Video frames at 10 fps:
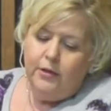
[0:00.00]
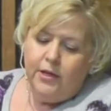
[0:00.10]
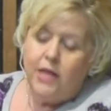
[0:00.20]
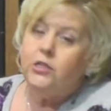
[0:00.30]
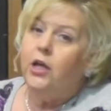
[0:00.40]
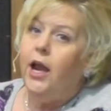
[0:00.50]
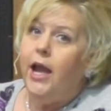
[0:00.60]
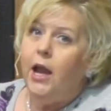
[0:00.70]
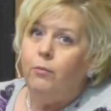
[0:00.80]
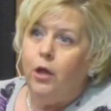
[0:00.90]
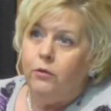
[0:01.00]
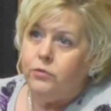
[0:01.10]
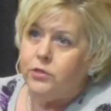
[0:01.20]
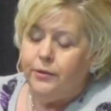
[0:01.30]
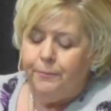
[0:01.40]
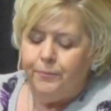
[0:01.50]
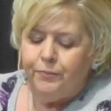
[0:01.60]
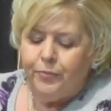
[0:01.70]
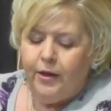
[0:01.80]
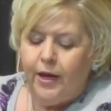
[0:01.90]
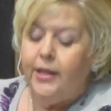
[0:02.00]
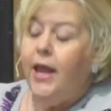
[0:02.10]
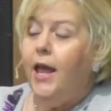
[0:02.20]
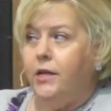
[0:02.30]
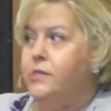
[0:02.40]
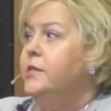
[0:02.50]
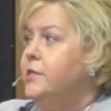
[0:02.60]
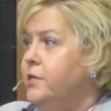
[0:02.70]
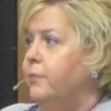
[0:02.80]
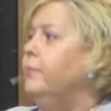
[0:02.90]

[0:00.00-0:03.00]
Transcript: That's a lot of ham loaves. And they had a system.